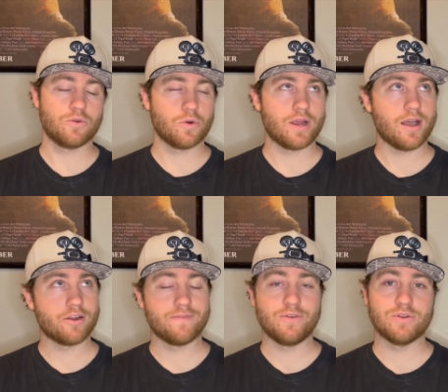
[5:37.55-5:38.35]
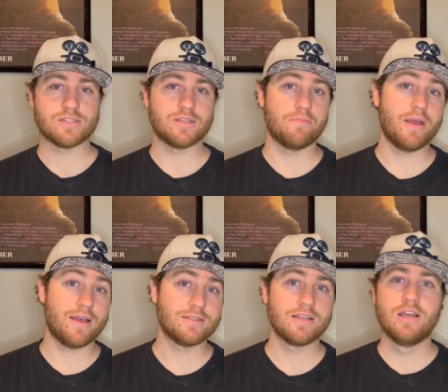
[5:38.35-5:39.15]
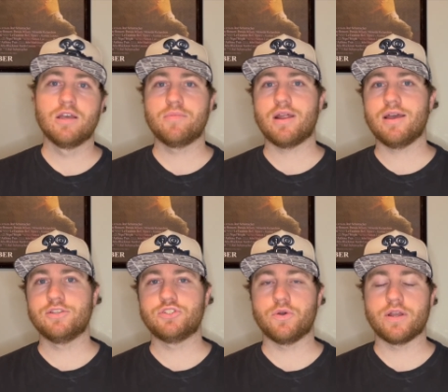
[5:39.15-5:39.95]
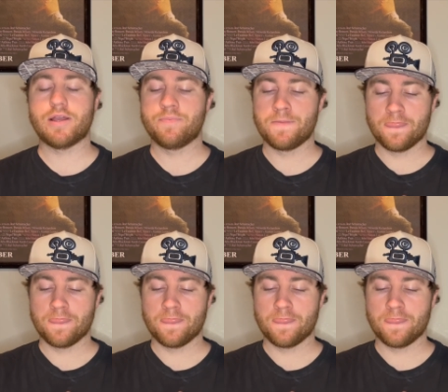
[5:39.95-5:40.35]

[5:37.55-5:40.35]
choreography wasn't the best, but I enjoyed it.